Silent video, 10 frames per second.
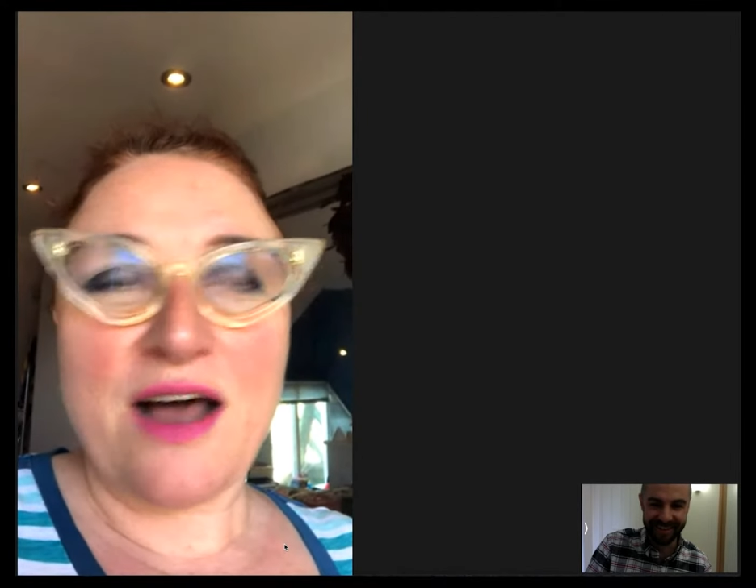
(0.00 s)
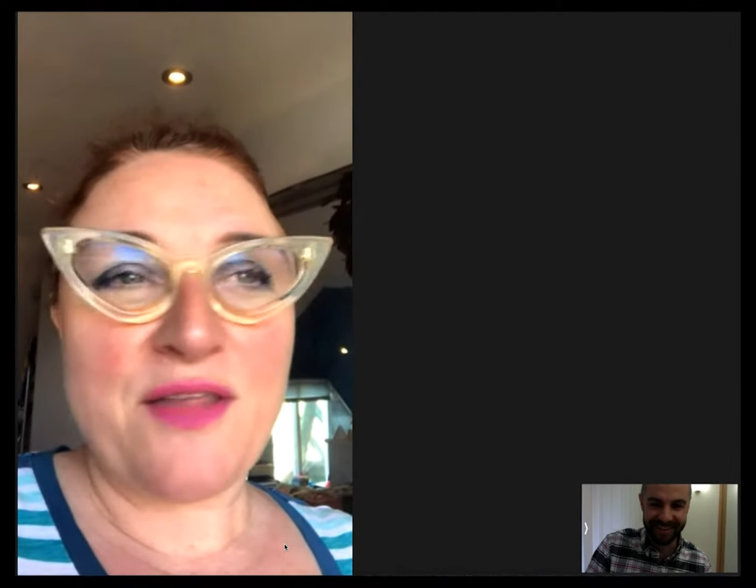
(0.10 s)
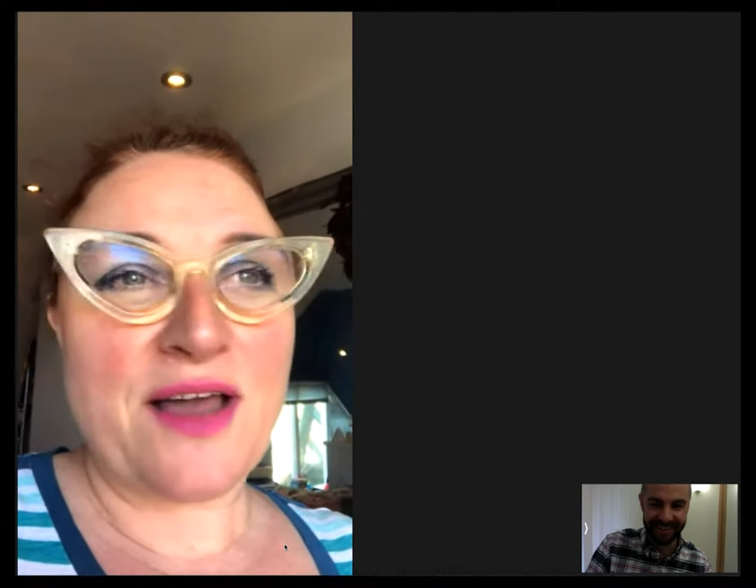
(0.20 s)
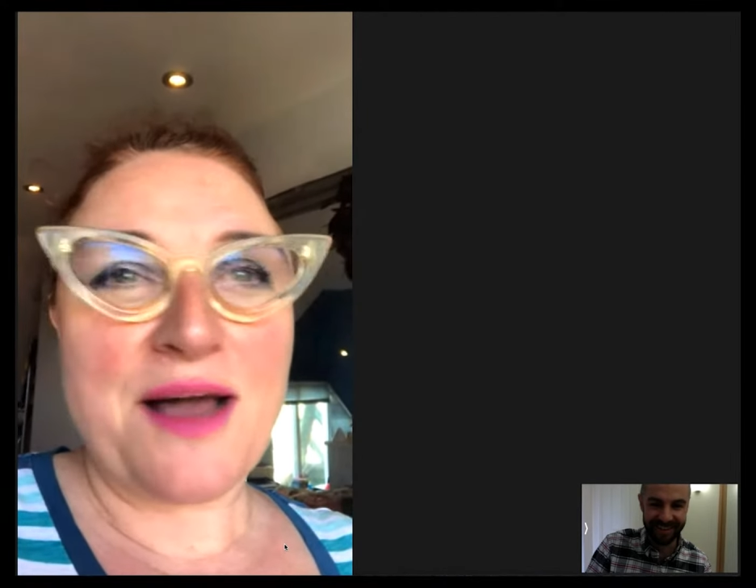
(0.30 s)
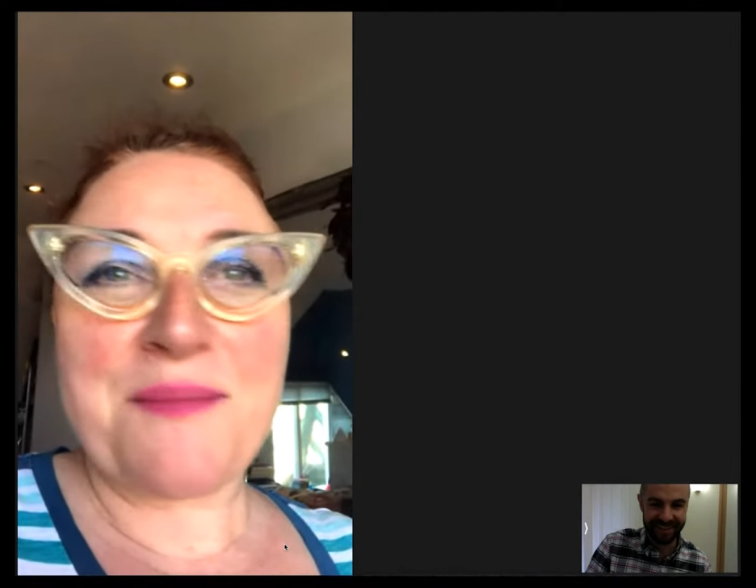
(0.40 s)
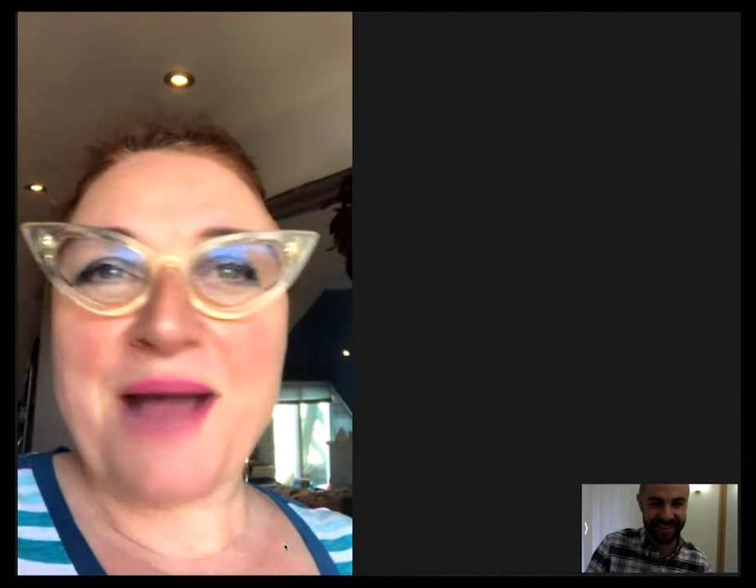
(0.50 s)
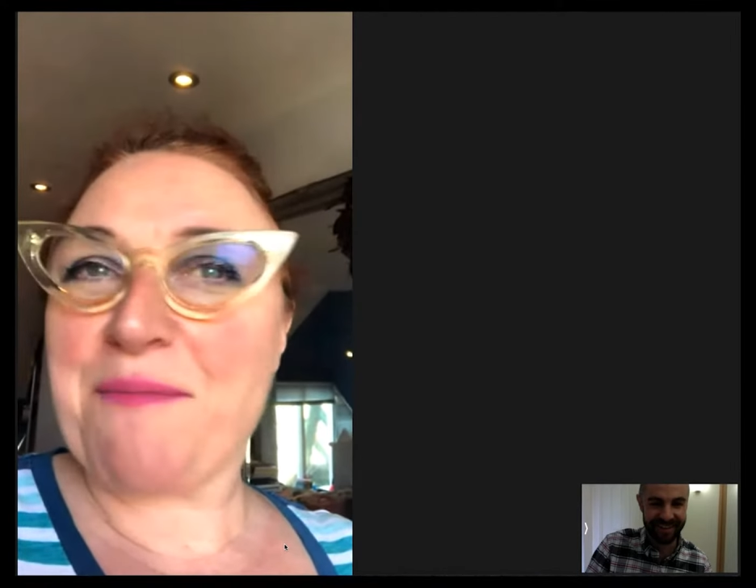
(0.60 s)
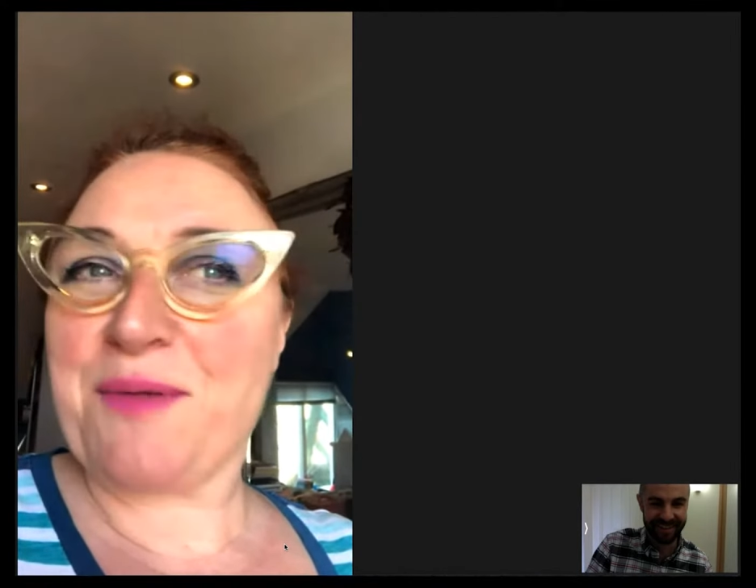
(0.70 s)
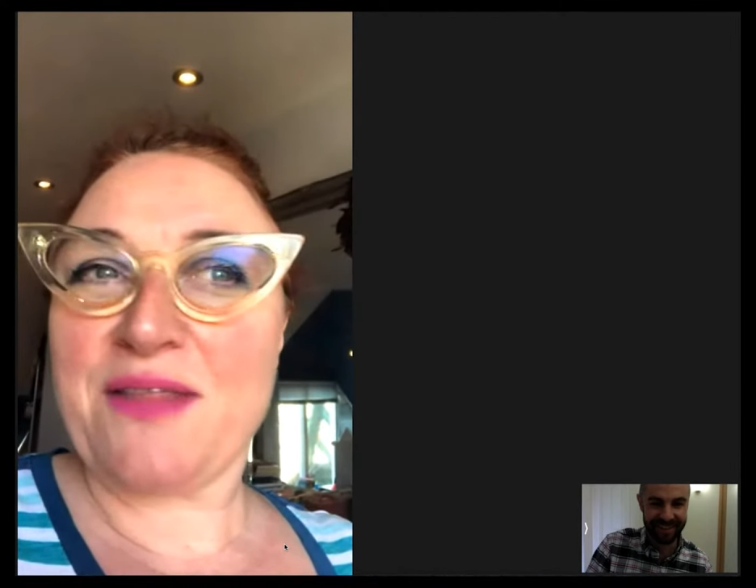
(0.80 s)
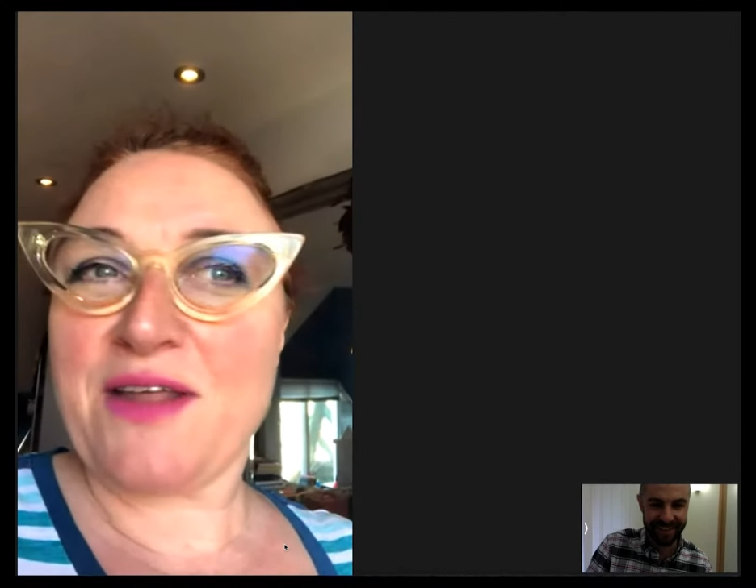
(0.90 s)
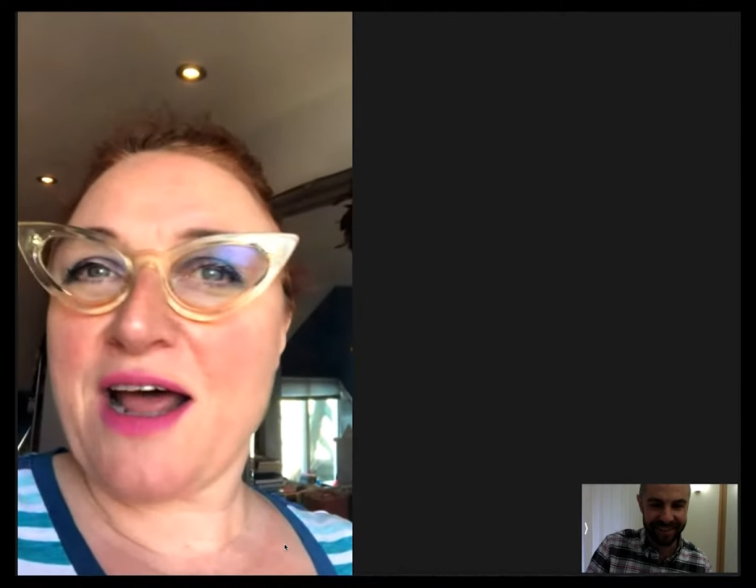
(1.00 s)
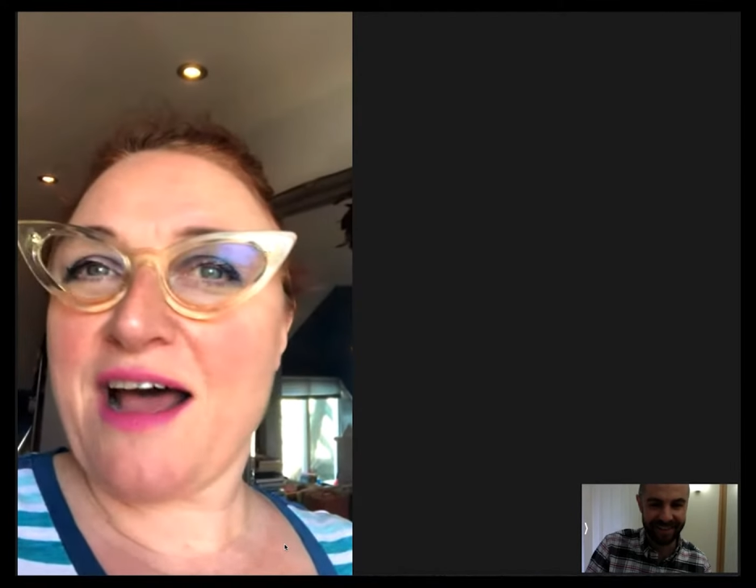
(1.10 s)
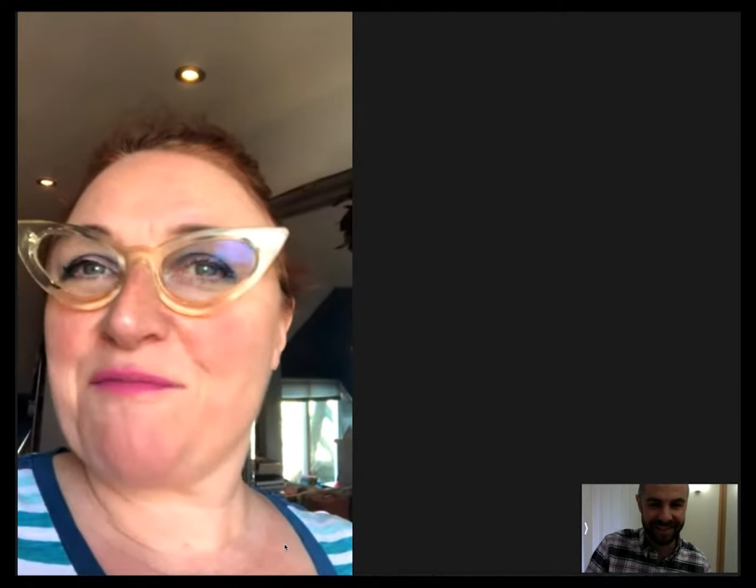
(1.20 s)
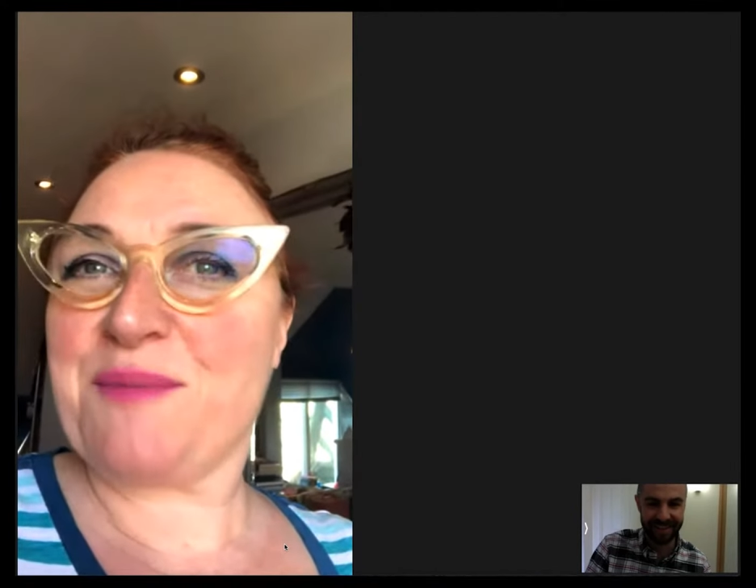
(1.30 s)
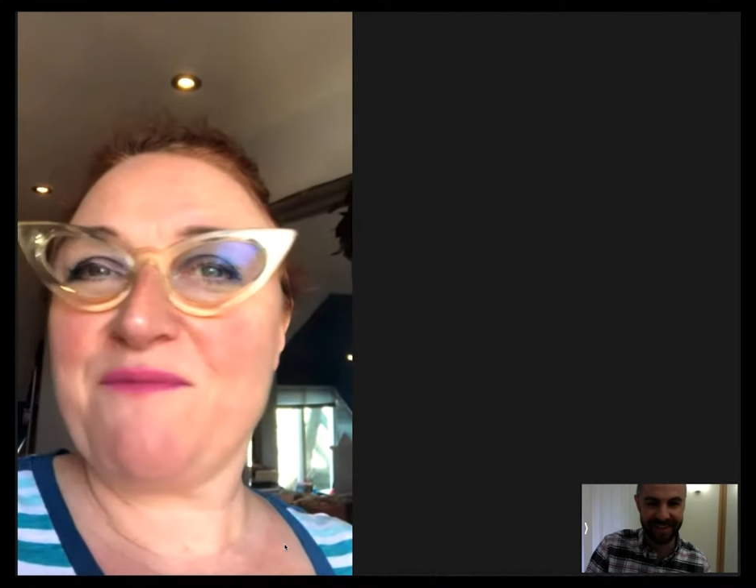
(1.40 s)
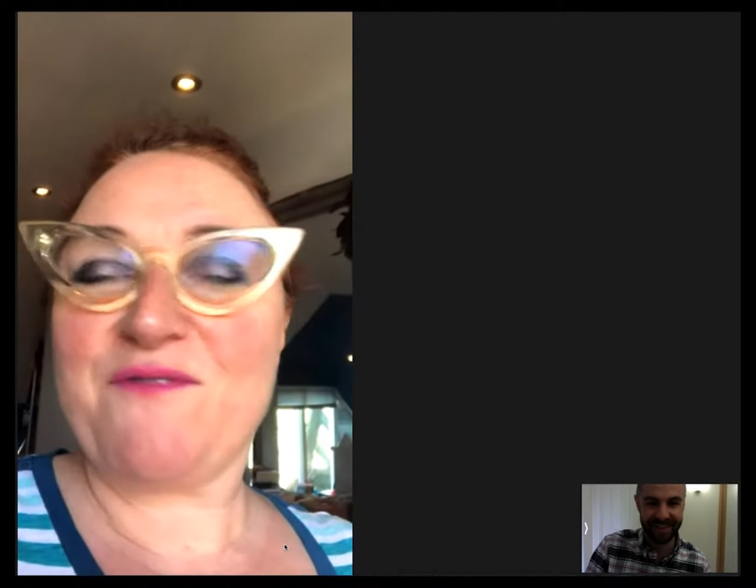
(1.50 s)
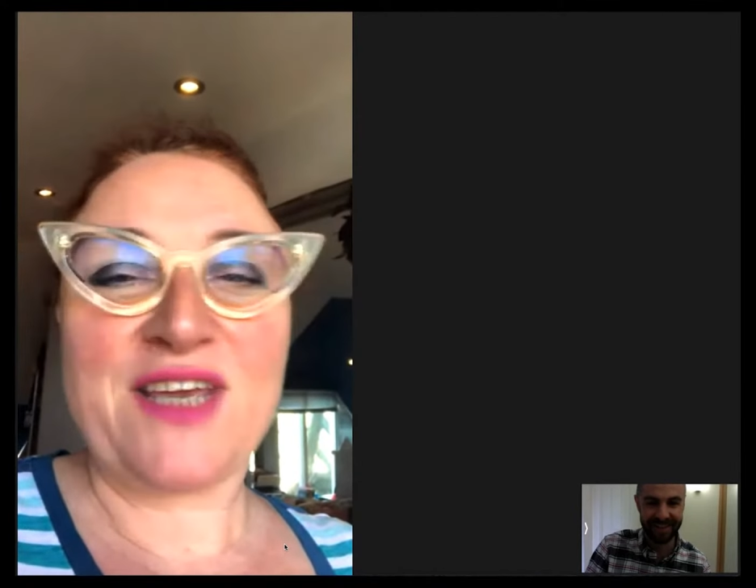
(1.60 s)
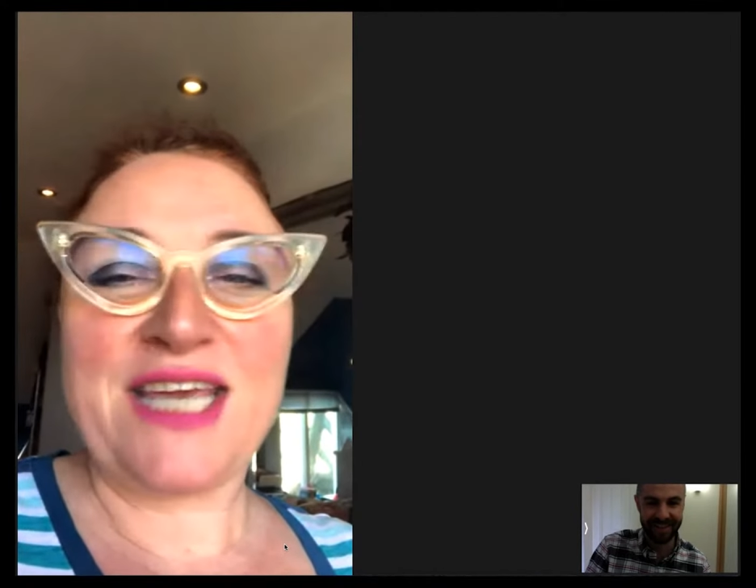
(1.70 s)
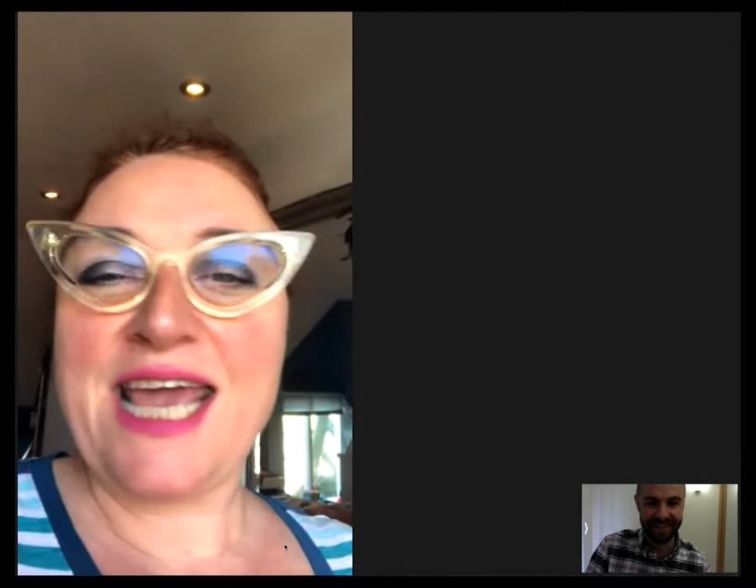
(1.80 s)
I think I'm happier than I have been for